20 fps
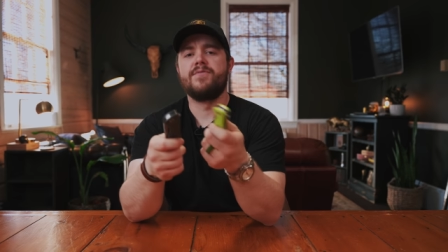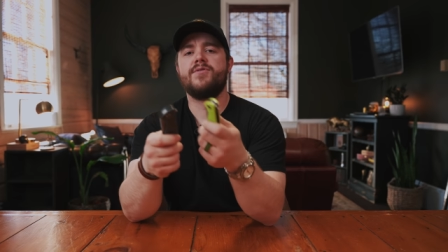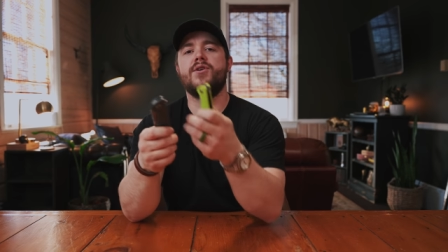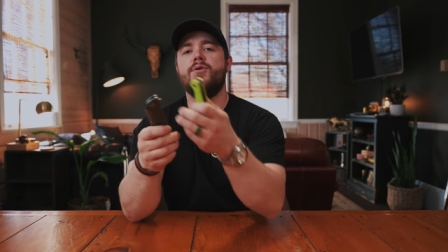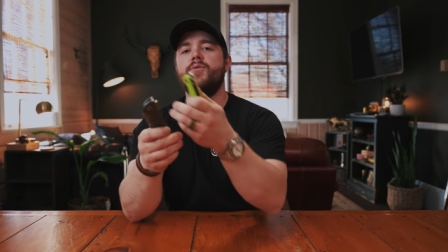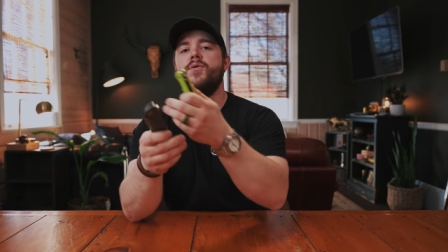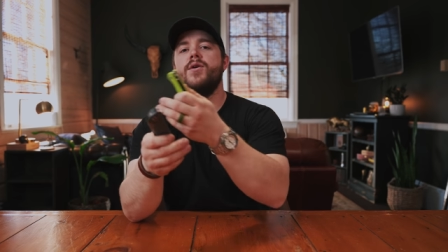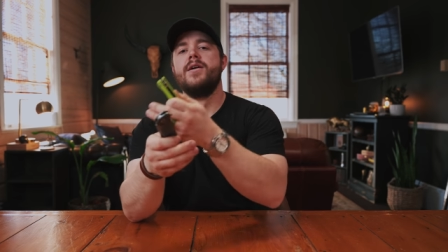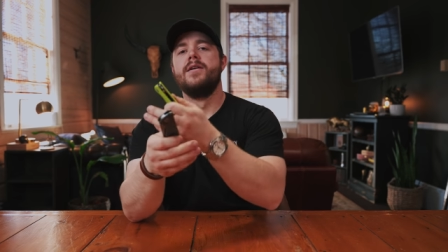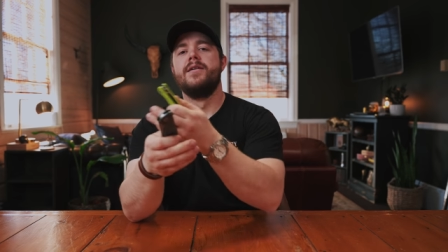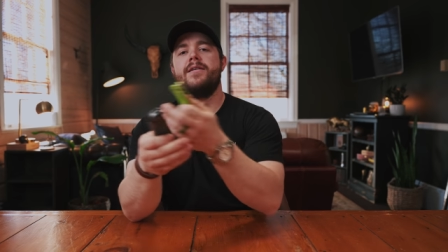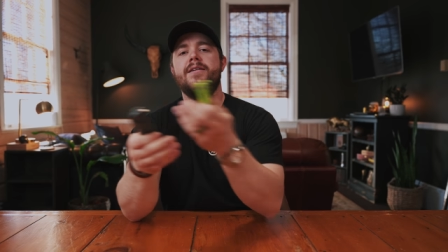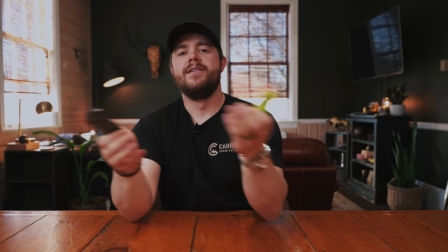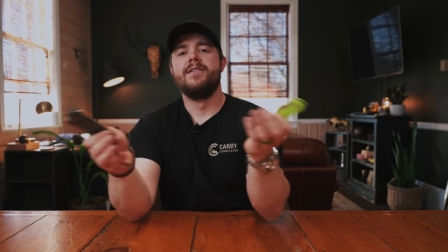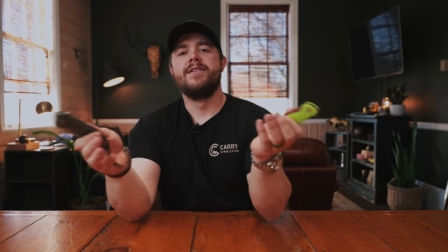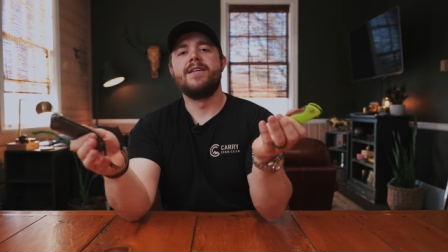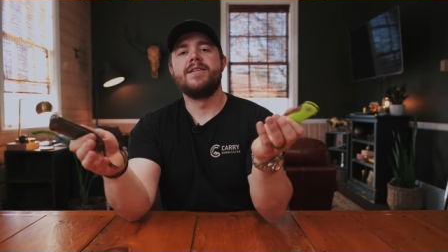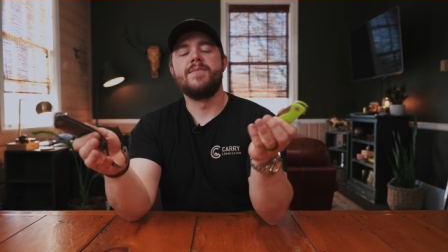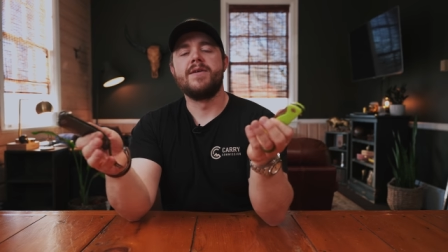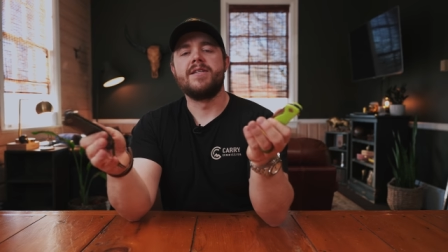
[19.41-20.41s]
So
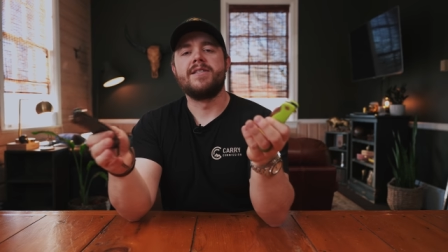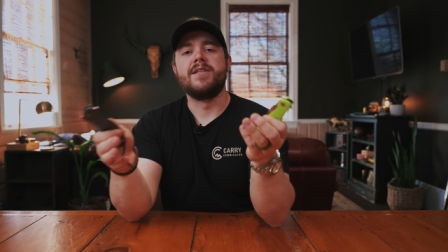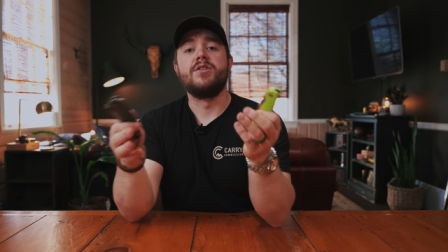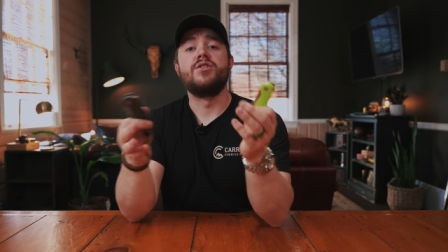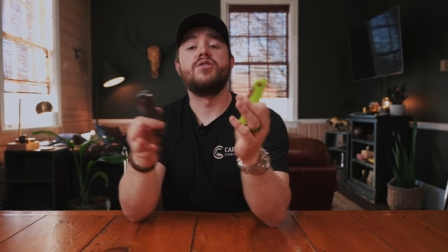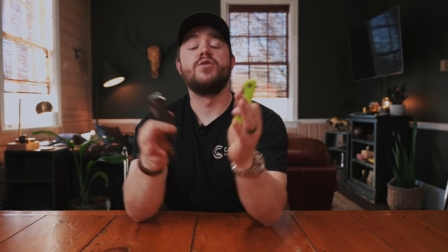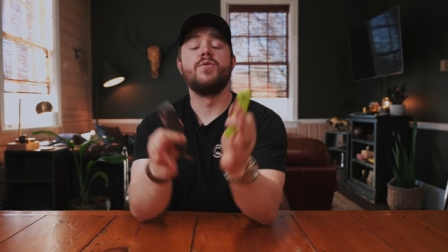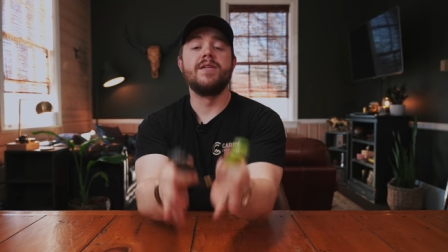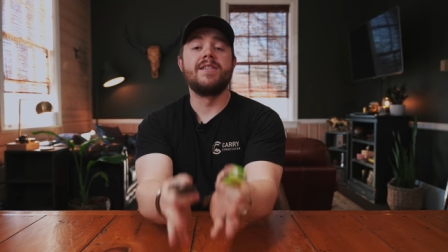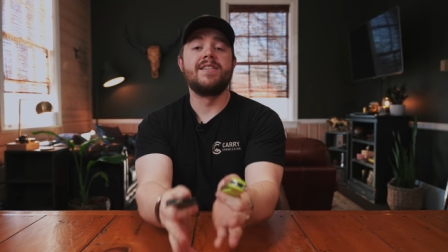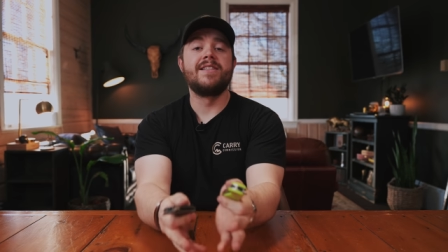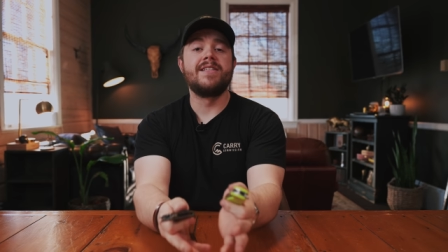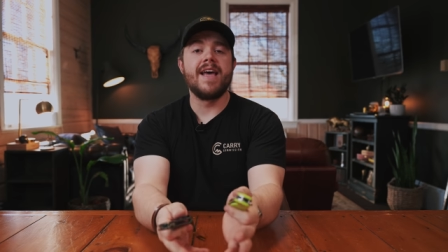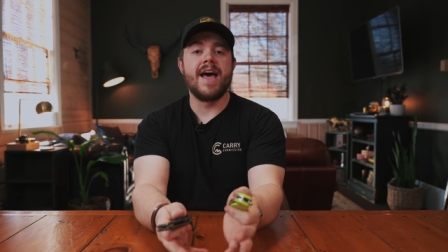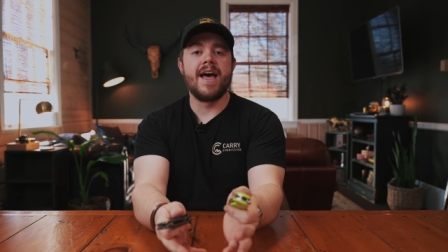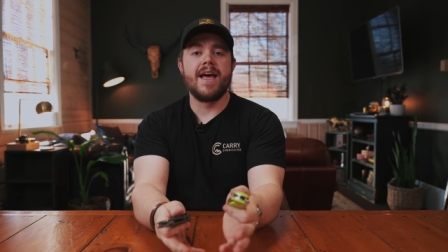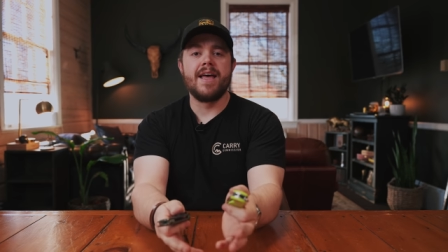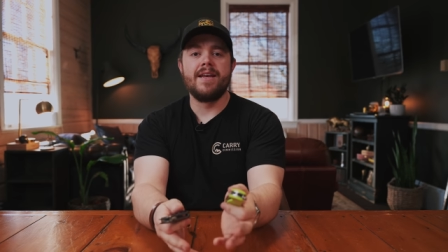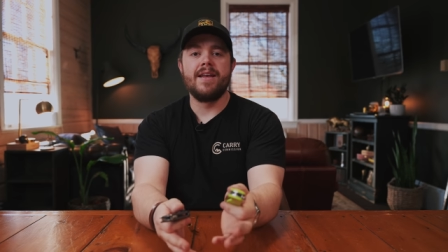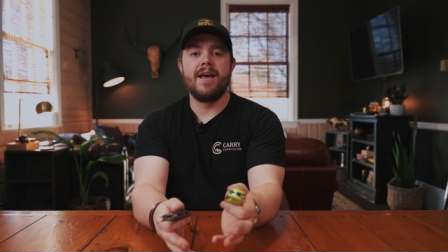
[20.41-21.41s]
doesn't make sense. So
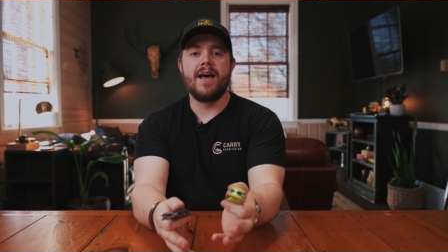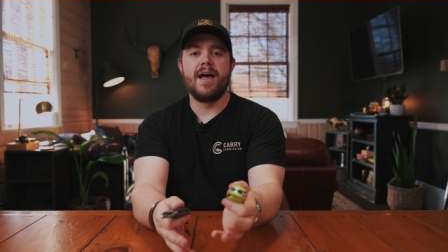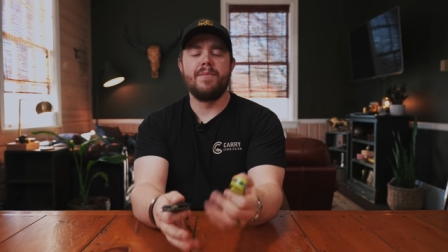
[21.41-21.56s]
instead,